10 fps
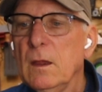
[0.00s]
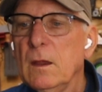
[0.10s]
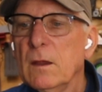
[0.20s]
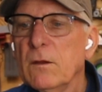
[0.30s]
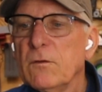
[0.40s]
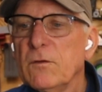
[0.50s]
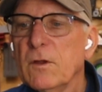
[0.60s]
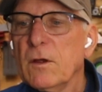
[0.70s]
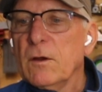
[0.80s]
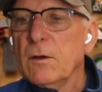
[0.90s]
is
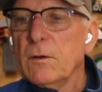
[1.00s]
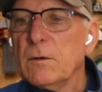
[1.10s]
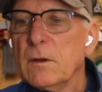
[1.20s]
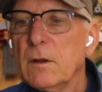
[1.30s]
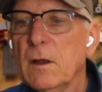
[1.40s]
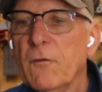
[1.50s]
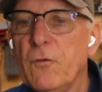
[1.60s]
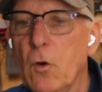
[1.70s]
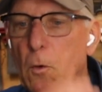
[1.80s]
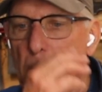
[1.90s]
a
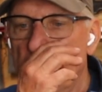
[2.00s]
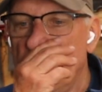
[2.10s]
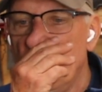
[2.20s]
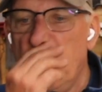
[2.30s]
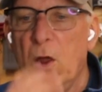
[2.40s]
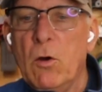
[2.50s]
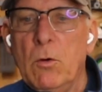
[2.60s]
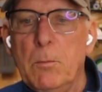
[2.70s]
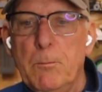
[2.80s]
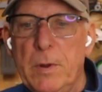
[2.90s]

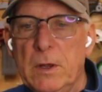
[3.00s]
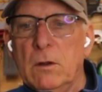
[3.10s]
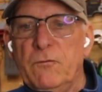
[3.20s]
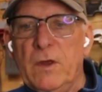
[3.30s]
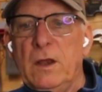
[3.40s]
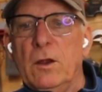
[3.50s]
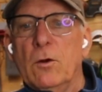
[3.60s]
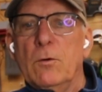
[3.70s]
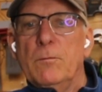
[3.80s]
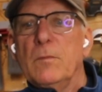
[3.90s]
full-blown build
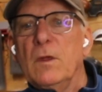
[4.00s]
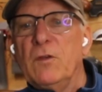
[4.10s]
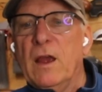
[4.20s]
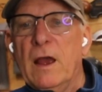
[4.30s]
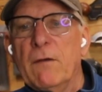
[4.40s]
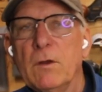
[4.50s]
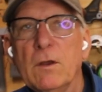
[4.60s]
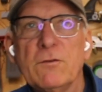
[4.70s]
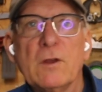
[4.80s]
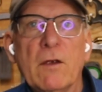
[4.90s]
video. If you haven't
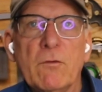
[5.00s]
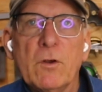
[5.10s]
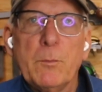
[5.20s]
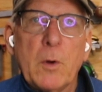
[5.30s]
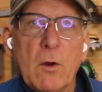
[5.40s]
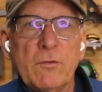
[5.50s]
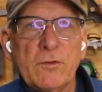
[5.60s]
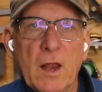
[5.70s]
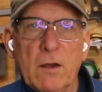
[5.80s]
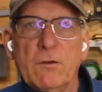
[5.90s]
discovered Paul
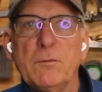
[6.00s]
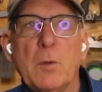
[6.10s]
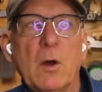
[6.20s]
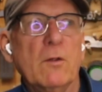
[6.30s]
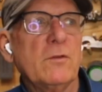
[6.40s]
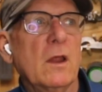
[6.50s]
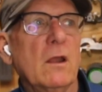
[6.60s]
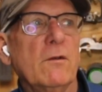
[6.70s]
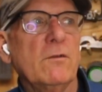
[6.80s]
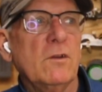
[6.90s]
Sellars, Paul
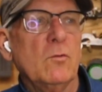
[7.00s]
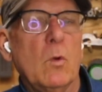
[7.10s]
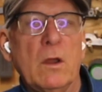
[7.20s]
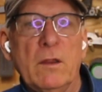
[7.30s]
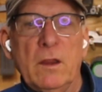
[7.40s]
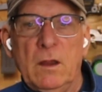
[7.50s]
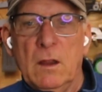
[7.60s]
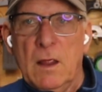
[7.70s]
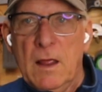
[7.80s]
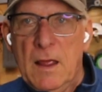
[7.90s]
Sellars is one of
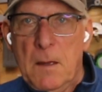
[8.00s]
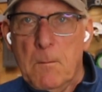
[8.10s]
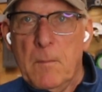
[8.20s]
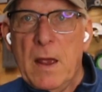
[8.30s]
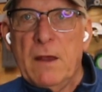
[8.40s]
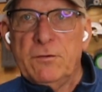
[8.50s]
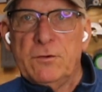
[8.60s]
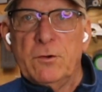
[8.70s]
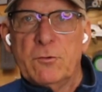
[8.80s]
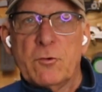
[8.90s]
the
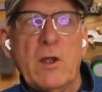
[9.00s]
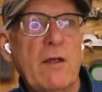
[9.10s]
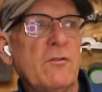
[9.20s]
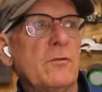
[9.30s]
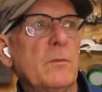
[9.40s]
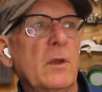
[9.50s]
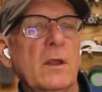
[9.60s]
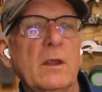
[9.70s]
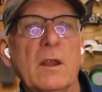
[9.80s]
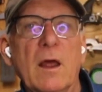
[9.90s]
master
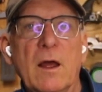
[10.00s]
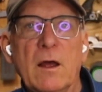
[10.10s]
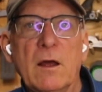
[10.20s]
craftsmen